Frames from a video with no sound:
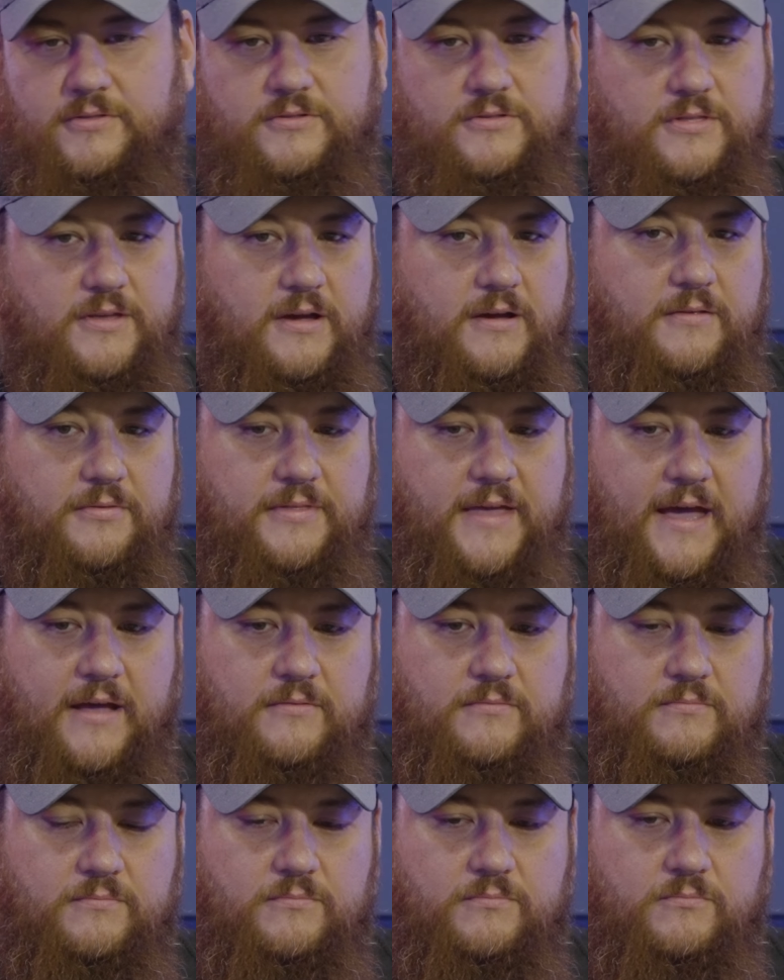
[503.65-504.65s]

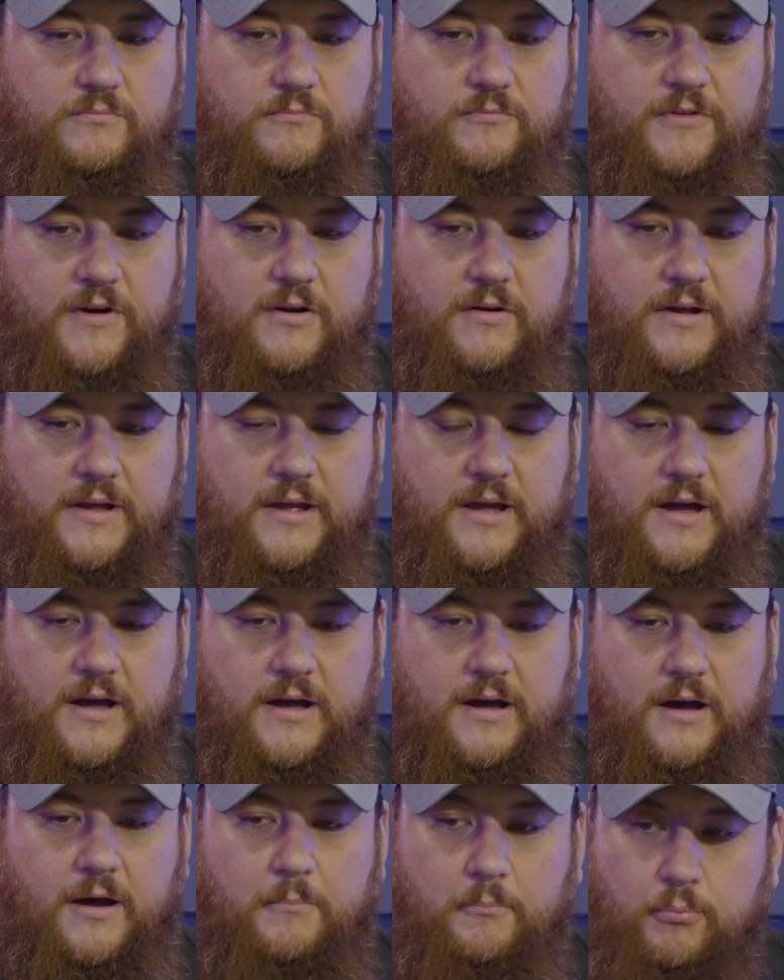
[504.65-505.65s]
that very
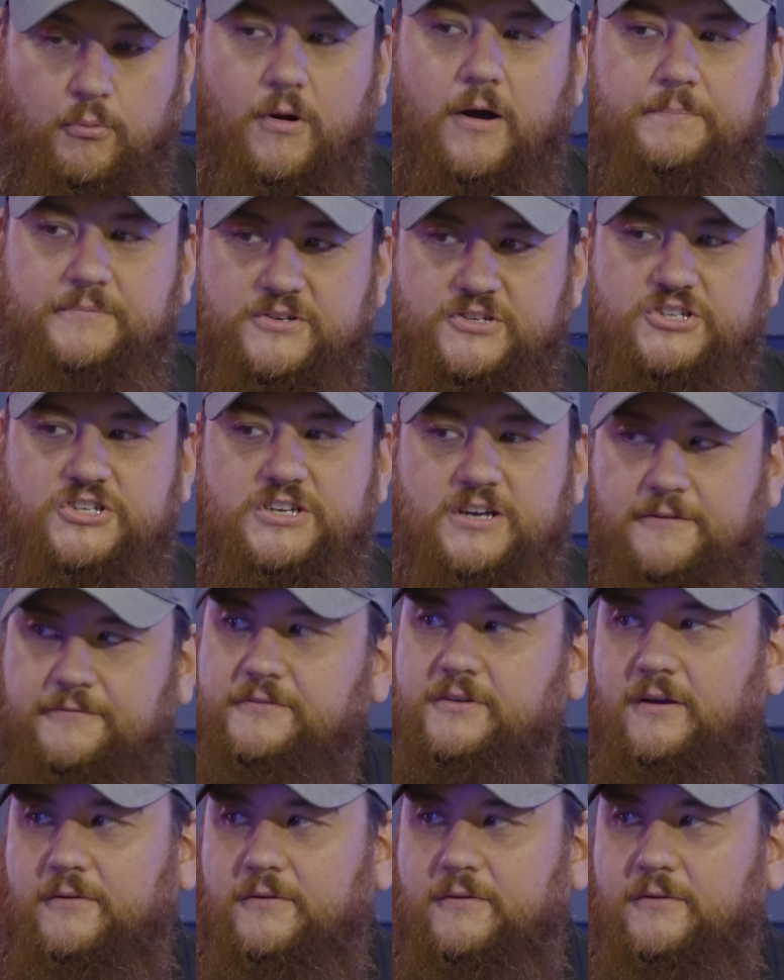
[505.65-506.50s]
abrupt shift